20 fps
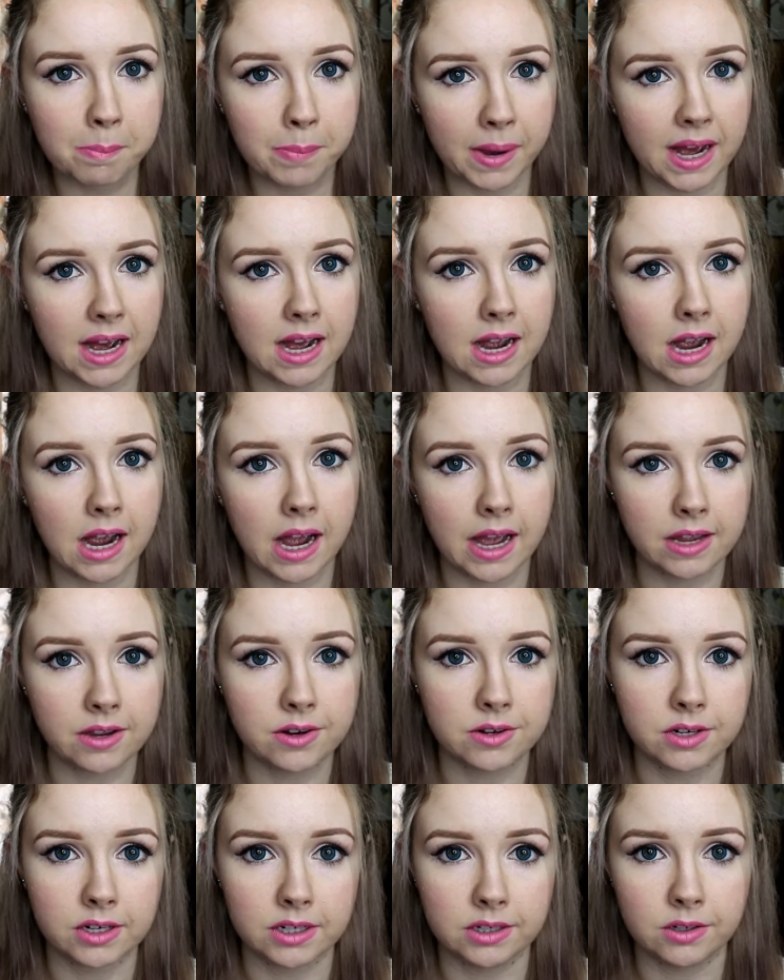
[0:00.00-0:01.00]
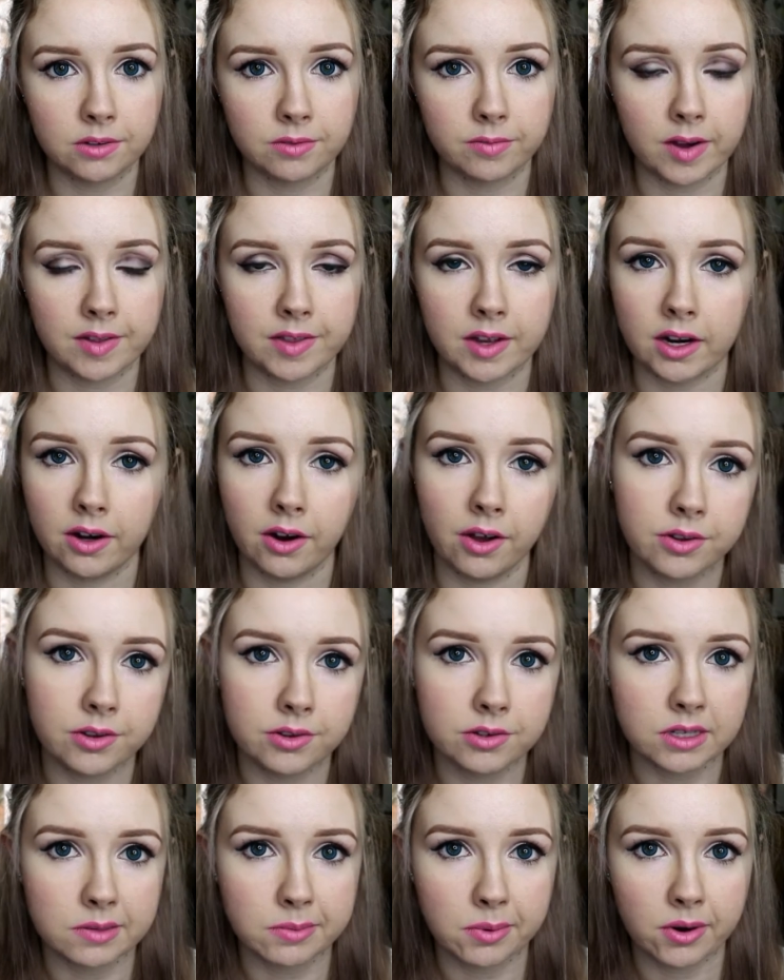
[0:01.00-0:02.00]
But I usually do find that I don't
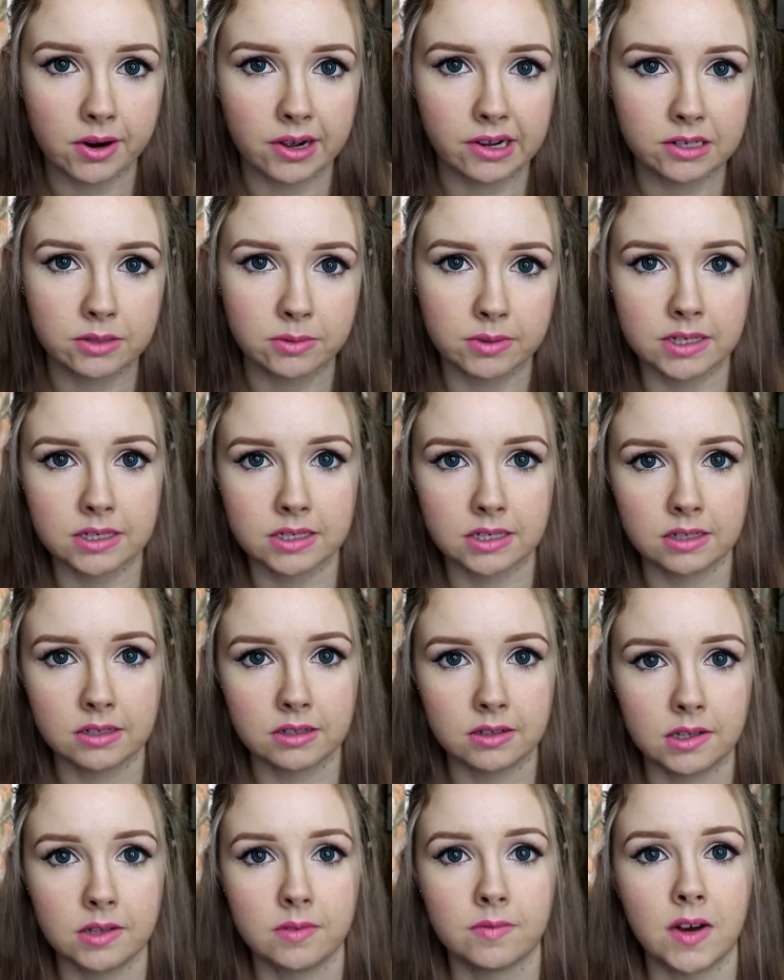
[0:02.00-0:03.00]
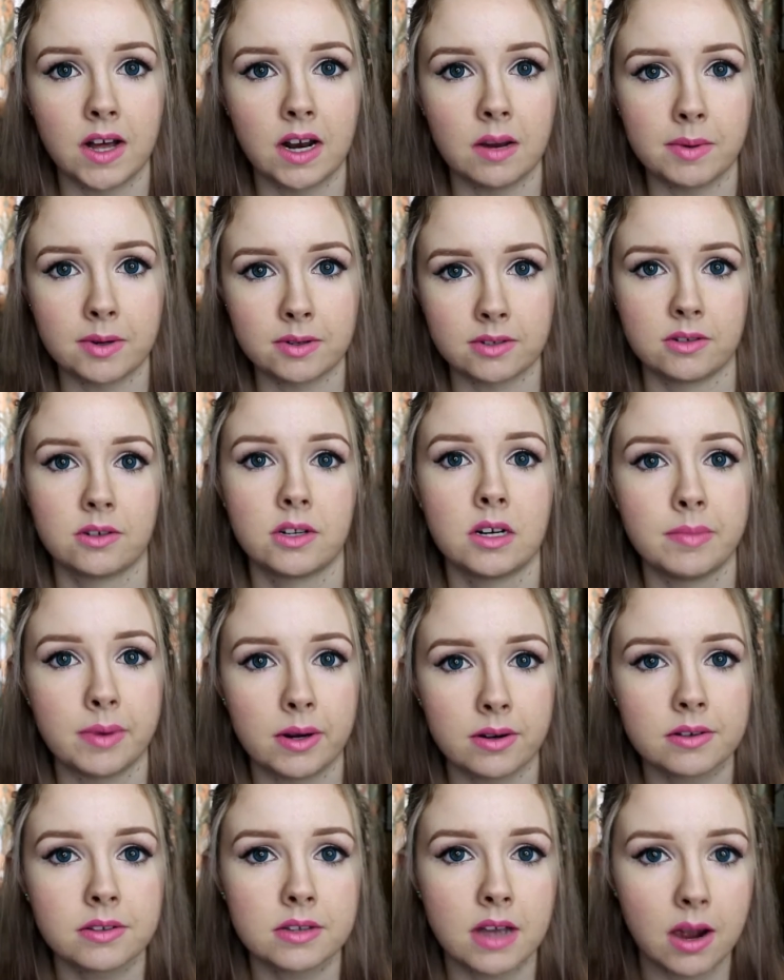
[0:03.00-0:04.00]
use the products, whereas in Violet Box and Goodie
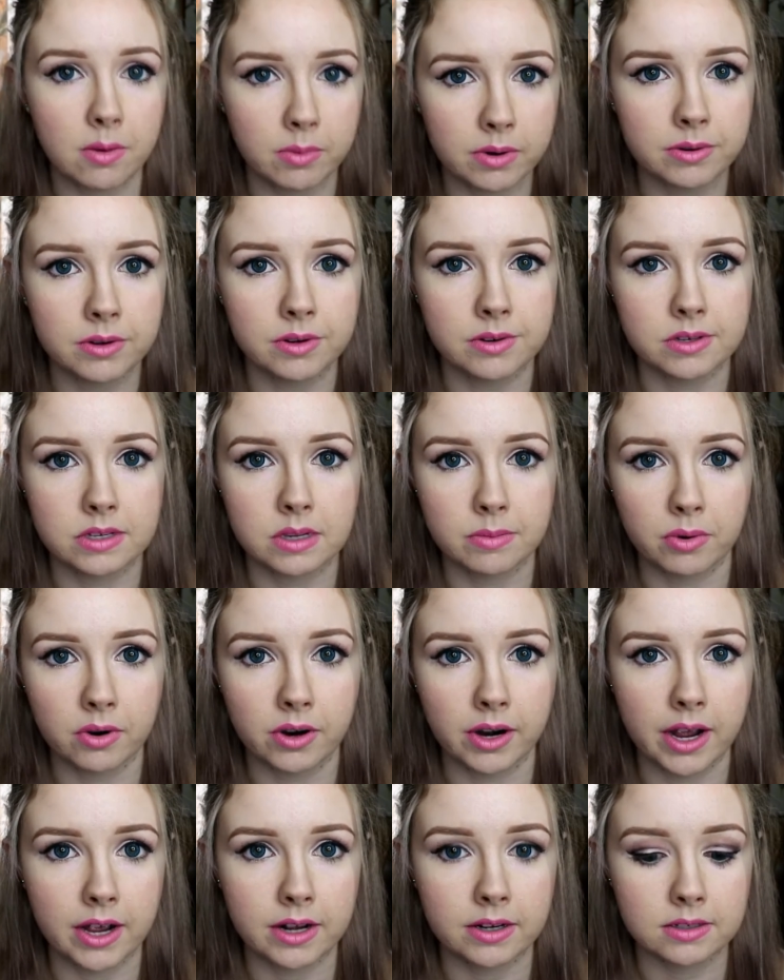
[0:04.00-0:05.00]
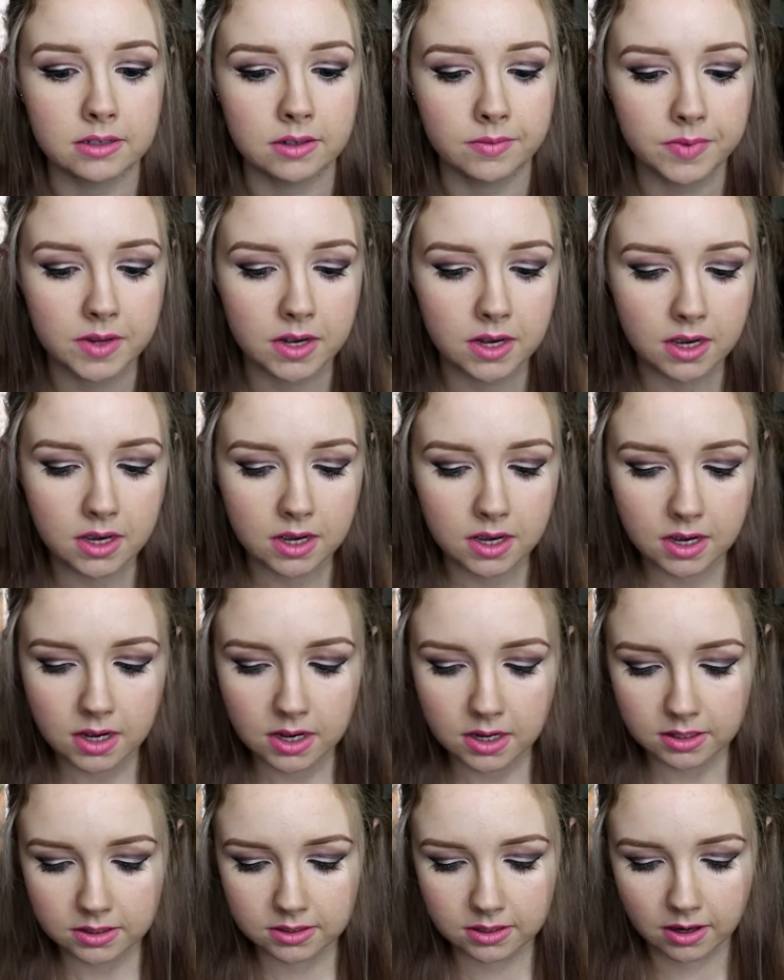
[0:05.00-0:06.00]
Box, I will use the products.
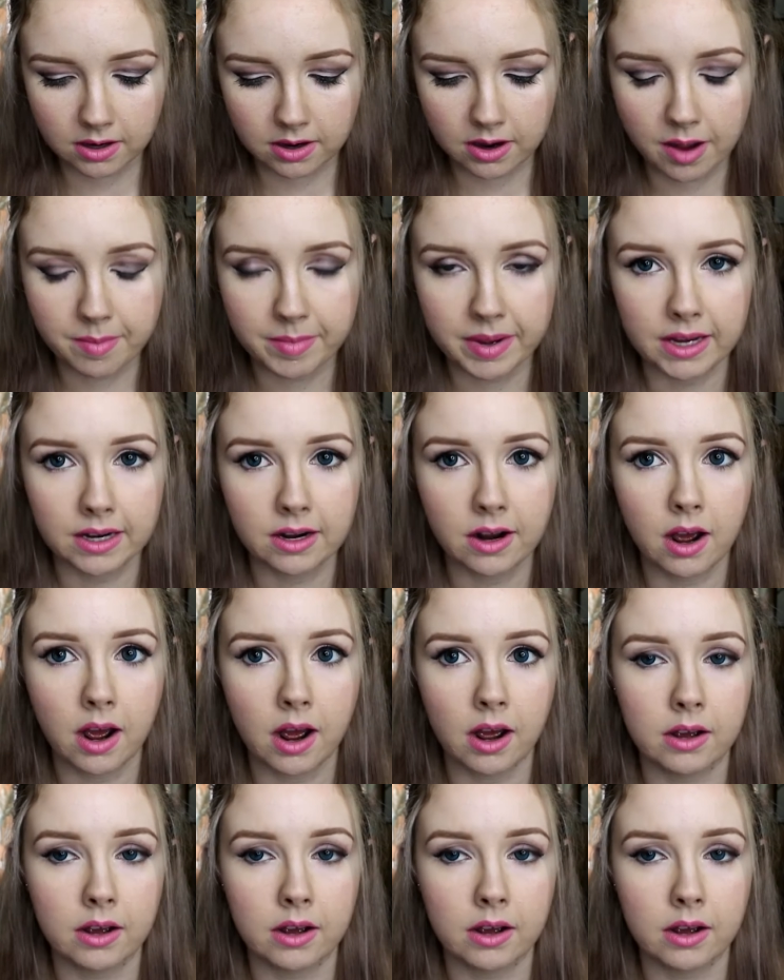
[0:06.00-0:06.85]
So I mean,